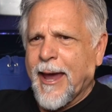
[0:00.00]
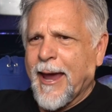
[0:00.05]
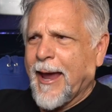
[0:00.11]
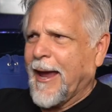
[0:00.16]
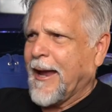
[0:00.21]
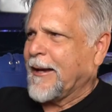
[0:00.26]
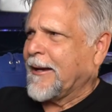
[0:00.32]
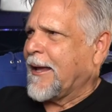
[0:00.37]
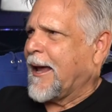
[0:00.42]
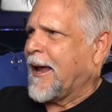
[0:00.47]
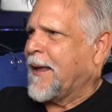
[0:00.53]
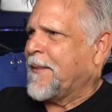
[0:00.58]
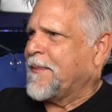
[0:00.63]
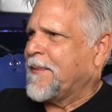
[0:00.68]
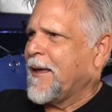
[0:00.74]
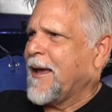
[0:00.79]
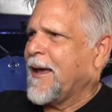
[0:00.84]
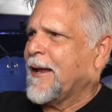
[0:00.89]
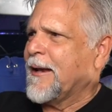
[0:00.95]
and
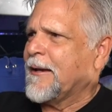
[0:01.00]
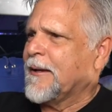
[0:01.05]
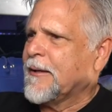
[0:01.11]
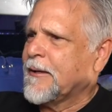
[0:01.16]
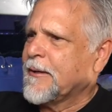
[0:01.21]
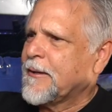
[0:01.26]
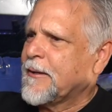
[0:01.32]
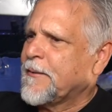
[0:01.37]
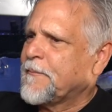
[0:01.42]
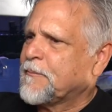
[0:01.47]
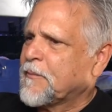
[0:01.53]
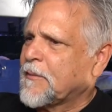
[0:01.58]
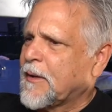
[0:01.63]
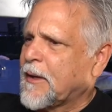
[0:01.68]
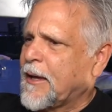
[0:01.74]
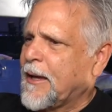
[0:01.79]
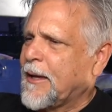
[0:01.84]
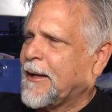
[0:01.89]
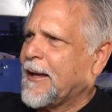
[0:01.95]
then
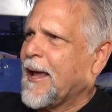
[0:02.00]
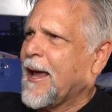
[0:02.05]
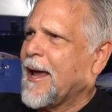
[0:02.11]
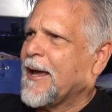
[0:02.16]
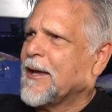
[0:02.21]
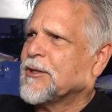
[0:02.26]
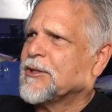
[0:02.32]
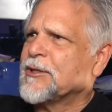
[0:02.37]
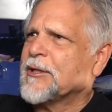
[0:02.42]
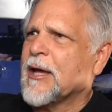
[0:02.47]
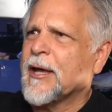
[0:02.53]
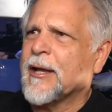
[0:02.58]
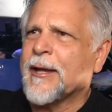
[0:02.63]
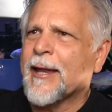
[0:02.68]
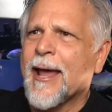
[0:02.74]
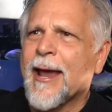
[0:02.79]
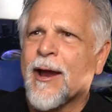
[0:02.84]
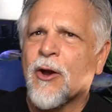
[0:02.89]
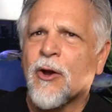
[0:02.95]
it has
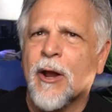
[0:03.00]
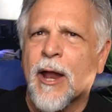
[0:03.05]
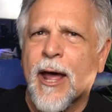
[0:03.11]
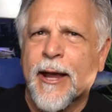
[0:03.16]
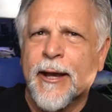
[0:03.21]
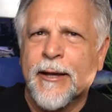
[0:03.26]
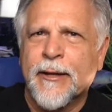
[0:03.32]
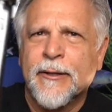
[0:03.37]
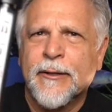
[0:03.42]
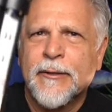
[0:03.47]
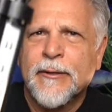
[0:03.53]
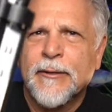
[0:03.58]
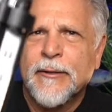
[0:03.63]
an airline